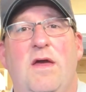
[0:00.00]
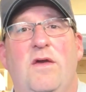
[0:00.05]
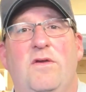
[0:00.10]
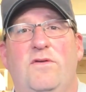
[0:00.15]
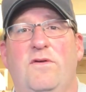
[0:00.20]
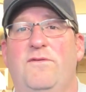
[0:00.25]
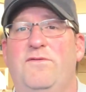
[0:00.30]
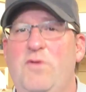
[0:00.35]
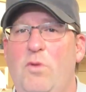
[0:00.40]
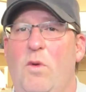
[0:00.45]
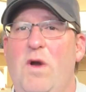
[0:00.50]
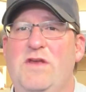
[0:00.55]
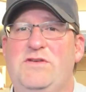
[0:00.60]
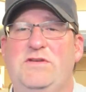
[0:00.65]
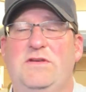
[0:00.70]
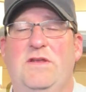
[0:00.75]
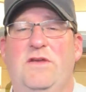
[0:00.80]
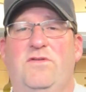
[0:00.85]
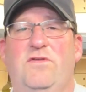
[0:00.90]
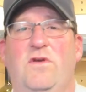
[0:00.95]
So if you're
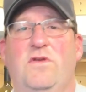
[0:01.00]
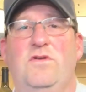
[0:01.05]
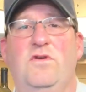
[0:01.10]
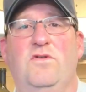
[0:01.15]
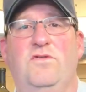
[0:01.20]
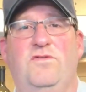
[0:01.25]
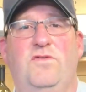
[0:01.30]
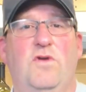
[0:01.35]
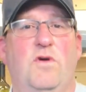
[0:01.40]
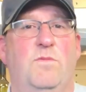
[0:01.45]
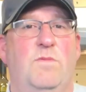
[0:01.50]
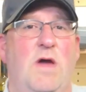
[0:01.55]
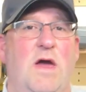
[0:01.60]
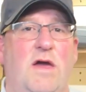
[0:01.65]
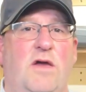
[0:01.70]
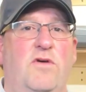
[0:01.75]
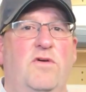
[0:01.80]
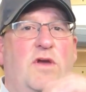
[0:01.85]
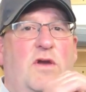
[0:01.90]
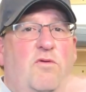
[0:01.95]
watching this on YouTube,
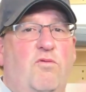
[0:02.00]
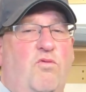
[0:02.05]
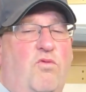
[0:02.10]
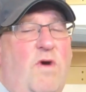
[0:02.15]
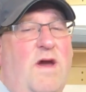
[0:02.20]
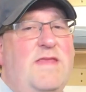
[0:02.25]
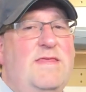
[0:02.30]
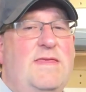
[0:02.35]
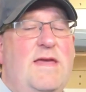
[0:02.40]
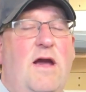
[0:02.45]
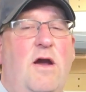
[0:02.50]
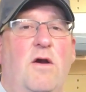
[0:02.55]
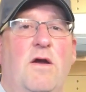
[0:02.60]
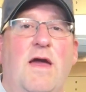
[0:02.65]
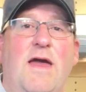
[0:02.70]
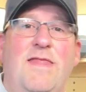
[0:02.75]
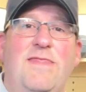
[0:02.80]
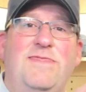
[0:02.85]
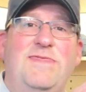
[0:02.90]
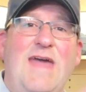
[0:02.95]
click right there.
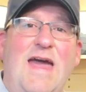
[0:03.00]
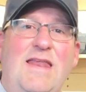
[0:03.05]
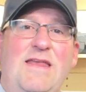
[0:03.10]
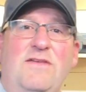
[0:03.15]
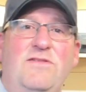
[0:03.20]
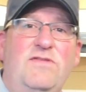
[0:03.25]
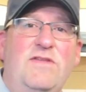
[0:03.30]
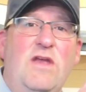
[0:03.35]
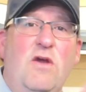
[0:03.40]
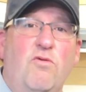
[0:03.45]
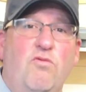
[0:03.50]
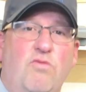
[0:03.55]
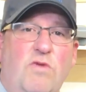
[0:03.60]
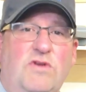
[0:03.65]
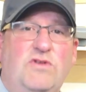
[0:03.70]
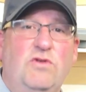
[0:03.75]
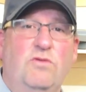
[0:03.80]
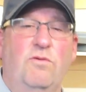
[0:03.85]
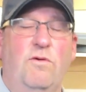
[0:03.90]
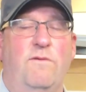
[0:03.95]
That is the
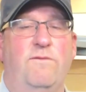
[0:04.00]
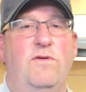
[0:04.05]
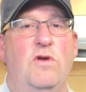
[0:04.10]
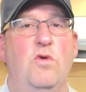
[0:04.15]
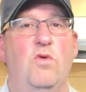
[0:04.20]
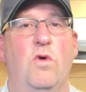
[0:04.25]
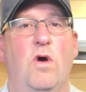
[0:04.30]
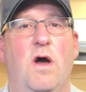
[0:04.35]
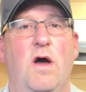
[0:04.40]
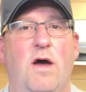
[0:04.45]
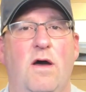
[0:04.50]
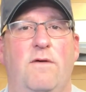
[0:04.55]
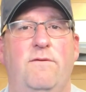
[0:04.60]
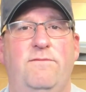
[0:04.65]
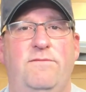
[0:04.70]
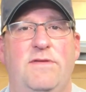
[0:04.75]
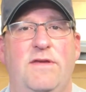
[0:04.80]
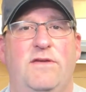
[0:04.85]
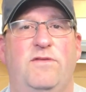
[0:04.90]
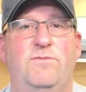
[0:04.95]
original review
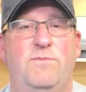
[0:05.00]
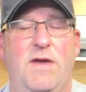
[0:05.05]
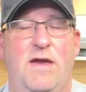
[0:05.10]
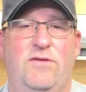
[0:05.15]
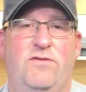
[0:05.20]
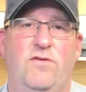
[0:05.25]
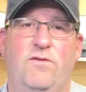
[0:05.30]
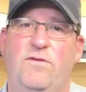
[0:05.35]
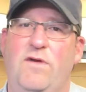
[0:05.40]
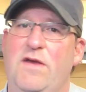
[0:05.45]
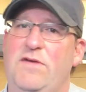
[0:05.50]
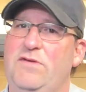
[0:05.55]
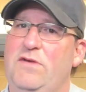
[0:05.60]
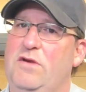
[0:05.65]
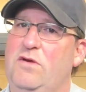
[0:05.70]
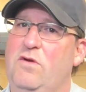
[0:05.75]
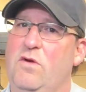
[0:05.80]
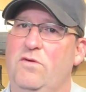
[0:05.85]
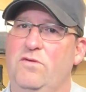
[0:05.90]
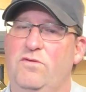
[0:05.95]
of this master vice,
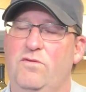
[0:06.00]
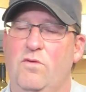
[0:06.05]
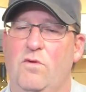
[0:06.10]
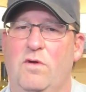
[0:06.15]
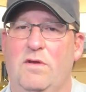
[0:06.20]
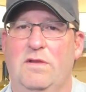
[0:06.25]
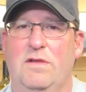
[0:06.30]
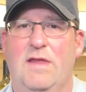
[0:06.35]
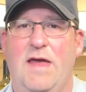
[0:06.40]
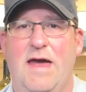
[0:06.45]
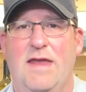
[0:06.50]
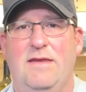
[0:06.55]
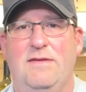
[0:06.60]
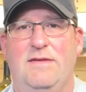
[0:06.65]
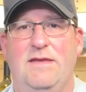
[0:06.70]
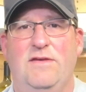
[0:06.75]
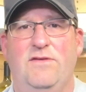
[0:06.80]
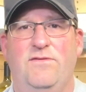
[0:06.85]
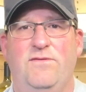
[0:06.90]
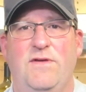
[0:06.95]
and it goes through a lot of
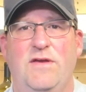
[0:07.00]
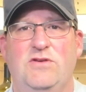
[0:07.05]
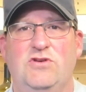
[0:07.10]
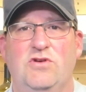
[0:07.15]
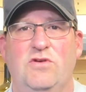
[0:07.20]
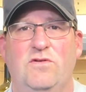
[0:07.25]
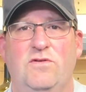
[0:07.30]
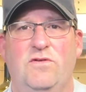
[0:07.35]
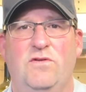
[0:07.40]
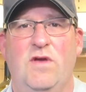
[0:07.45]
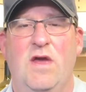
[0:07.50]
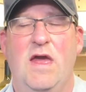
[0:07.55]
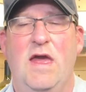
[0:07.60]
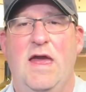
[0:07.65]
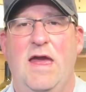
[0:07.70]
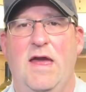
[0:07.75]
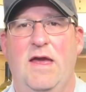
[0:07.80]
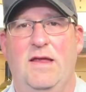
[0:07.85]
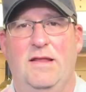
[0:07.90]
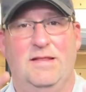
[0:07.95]
these features
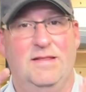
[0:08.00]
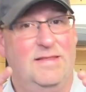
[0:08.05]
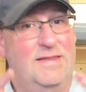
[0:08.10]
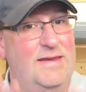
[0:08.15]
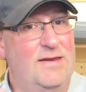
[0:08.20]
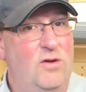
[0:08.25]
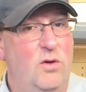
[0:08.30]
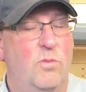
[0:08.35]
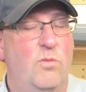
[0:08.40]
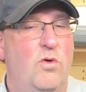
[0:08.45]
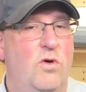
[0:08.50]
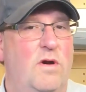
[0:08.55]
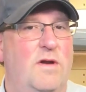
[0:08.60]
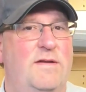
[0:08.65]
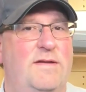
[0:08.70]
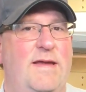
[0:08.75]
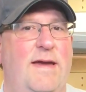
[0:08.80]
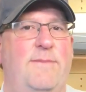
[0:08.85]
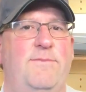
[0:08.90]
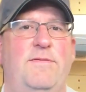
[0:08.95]
a little more
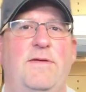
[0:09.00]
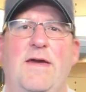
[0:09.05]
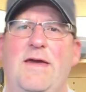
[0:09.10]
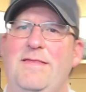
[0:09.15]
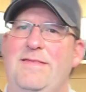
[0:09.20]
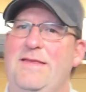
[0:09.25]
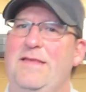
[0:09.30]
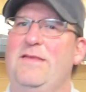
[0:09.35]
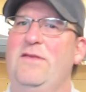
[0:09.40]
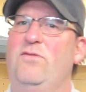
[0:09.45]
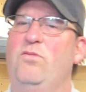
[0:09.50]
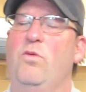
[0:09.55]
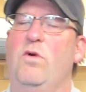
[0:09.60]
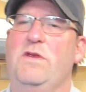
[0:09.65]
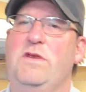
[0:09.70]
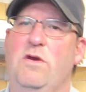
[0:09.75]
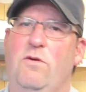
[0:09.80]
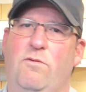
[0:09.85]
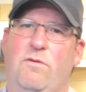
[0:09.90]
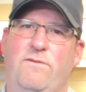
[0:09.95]
in depth than this
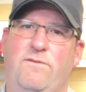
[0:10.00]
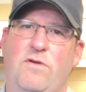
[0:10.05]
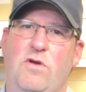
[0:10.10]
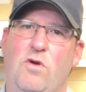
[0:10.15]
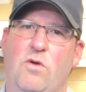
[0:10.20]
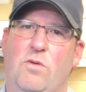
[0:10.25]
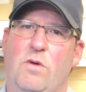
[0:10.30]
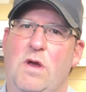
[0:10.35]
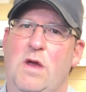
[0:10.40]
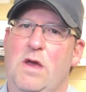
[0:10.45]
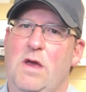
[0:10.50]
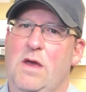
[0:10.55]
one year review.